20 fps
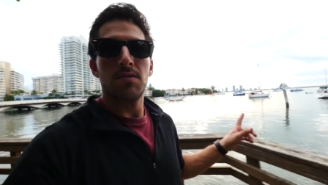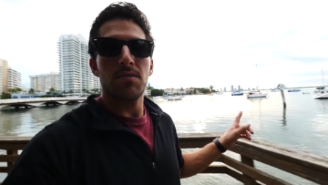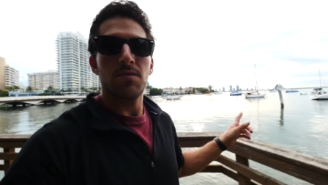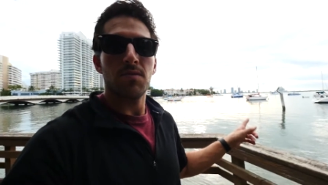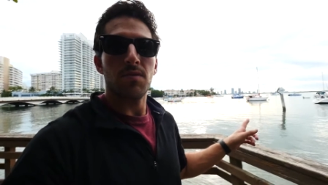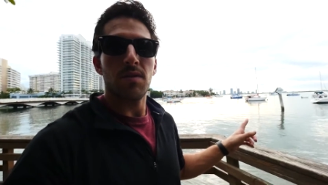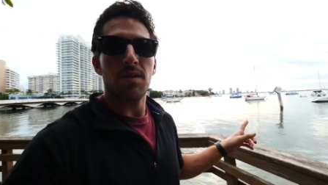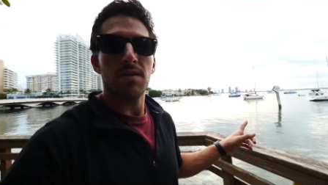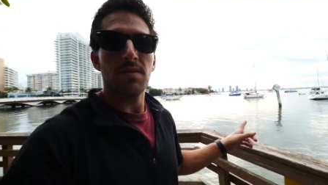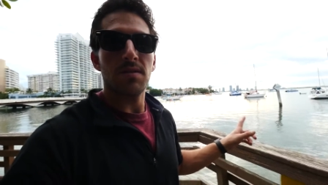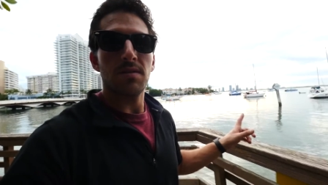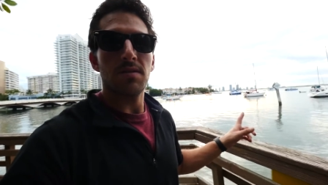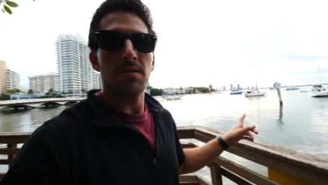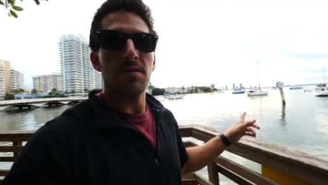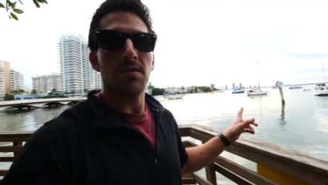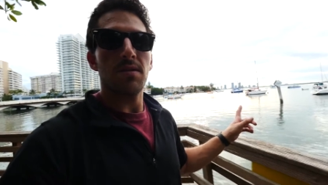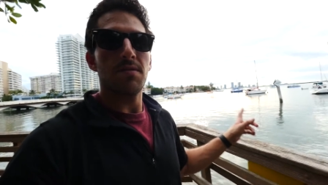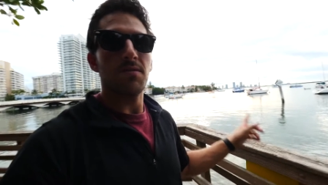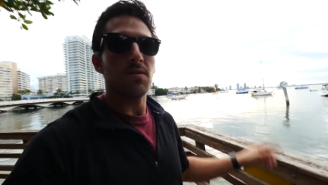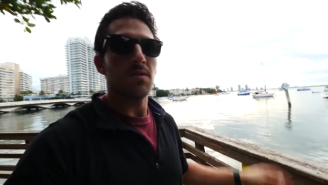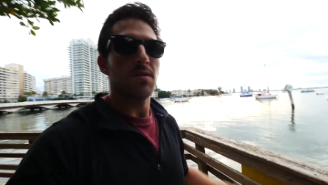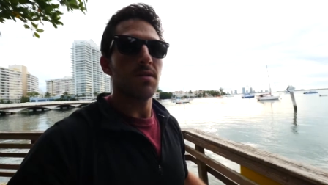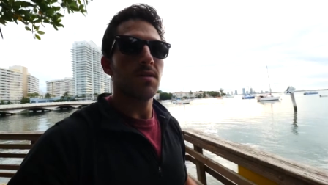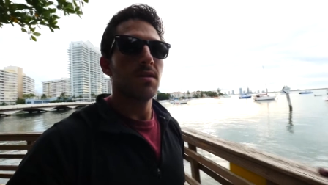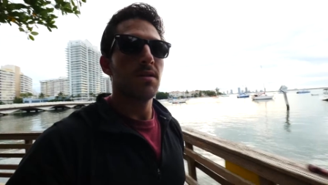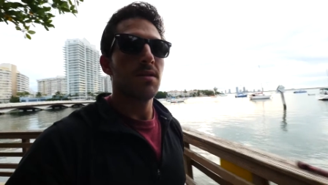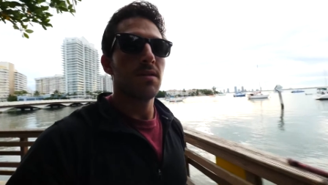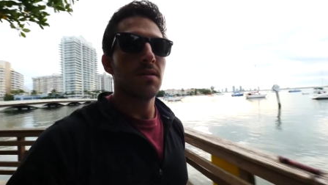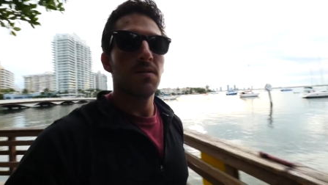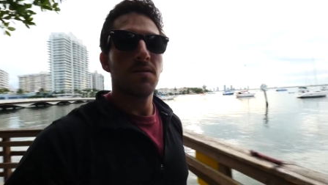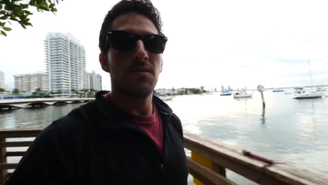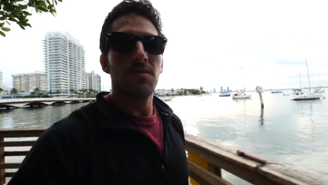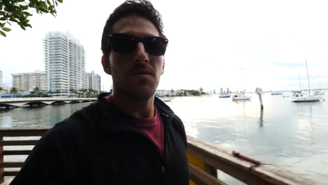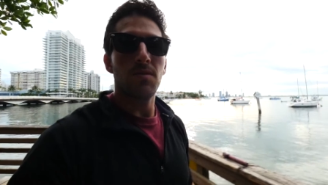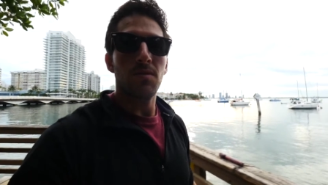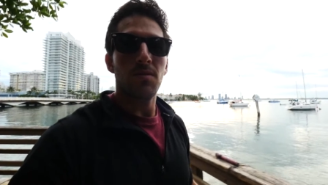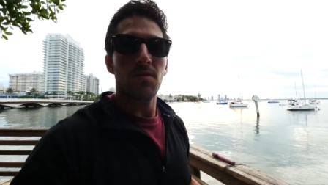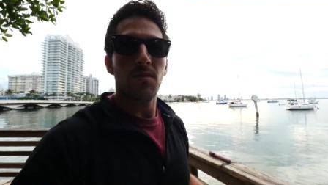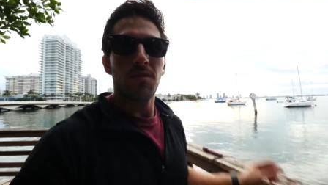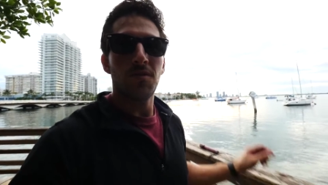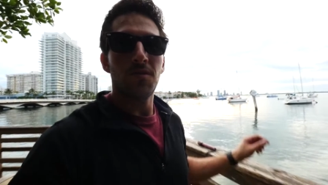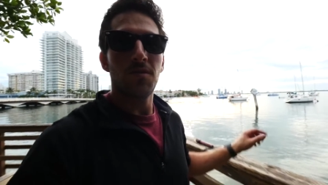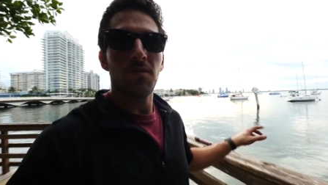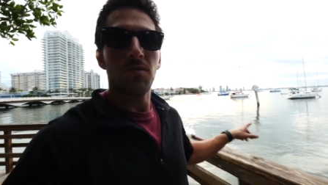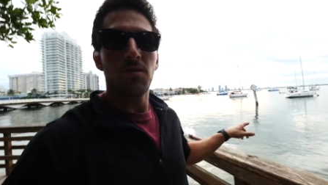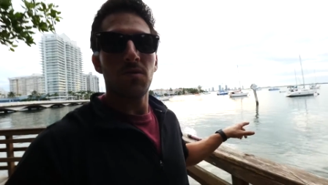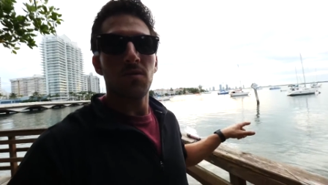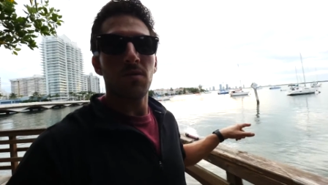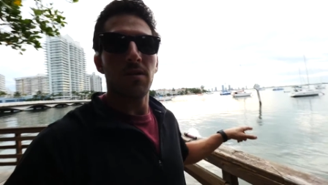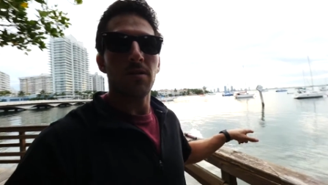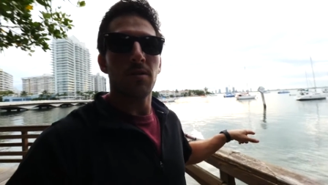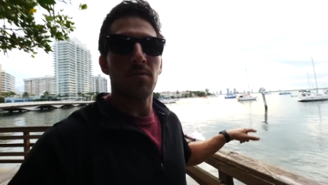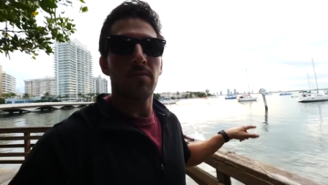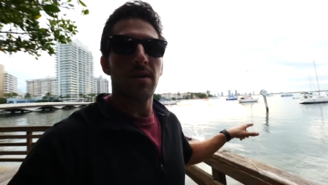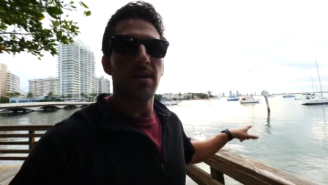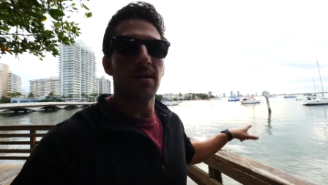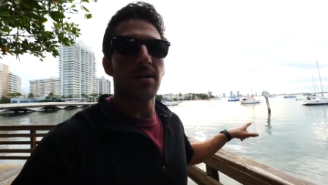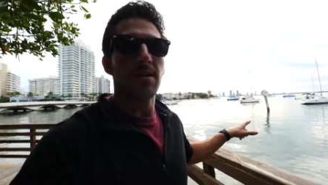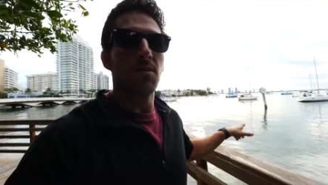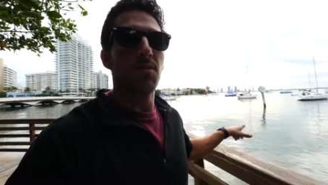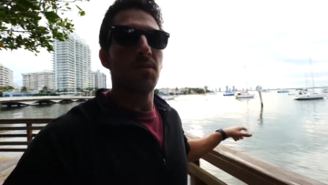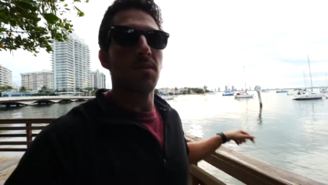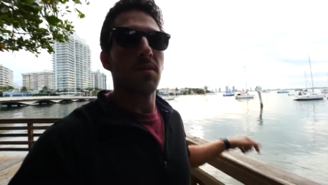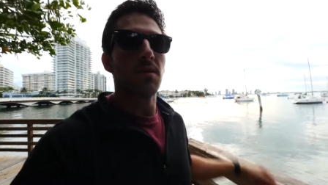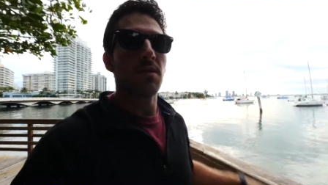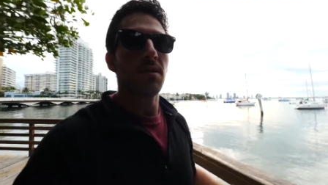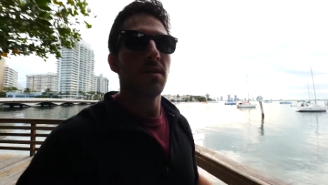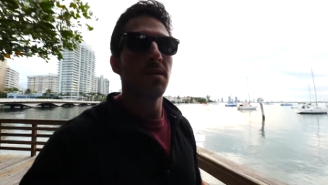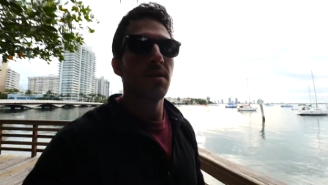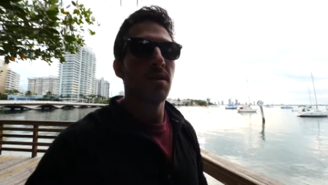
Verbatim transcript: rising sea level to shoot the water back out there.